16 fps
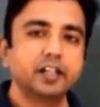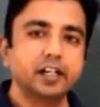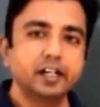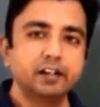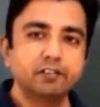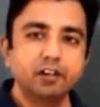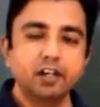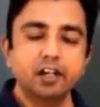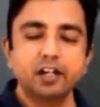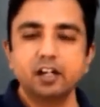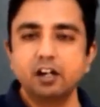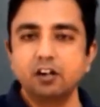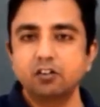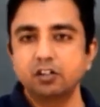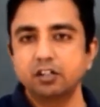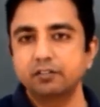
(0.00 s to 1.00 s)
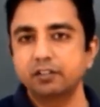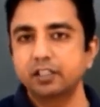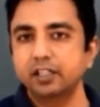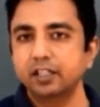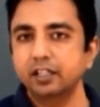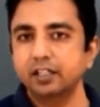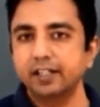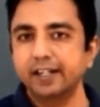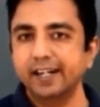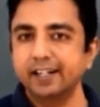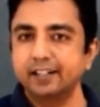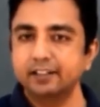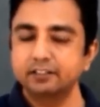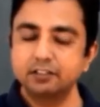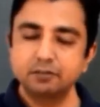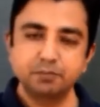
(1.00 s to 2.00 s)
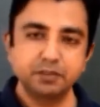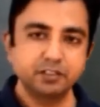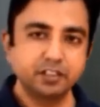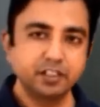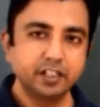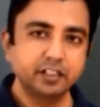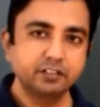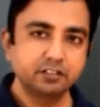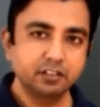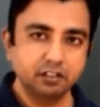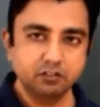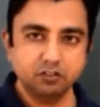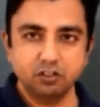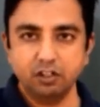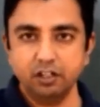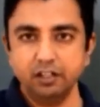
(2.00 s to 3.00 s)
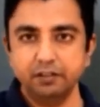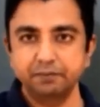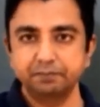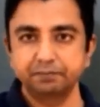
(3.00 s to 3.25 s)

it will encounter with the antigen presenting cells only.